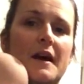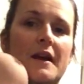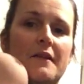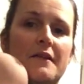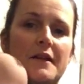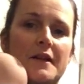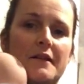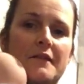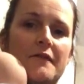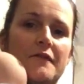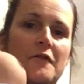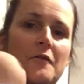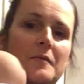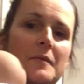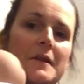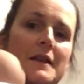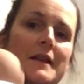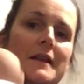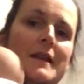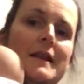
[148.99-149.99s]
and then
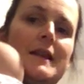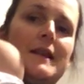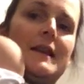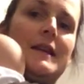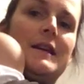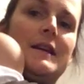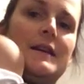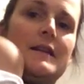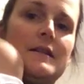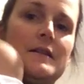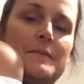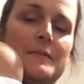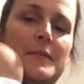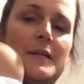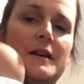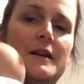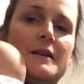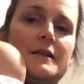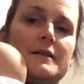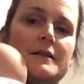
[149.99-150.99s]
from knee
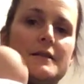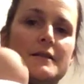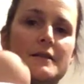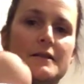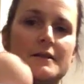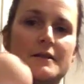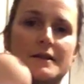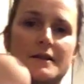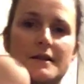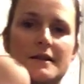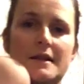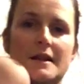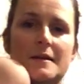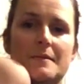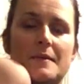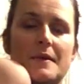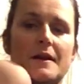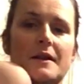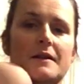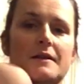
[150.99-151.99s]
pit to
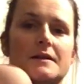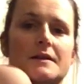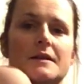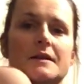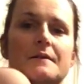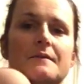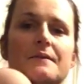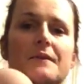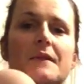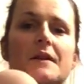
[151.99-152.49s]
knee pit.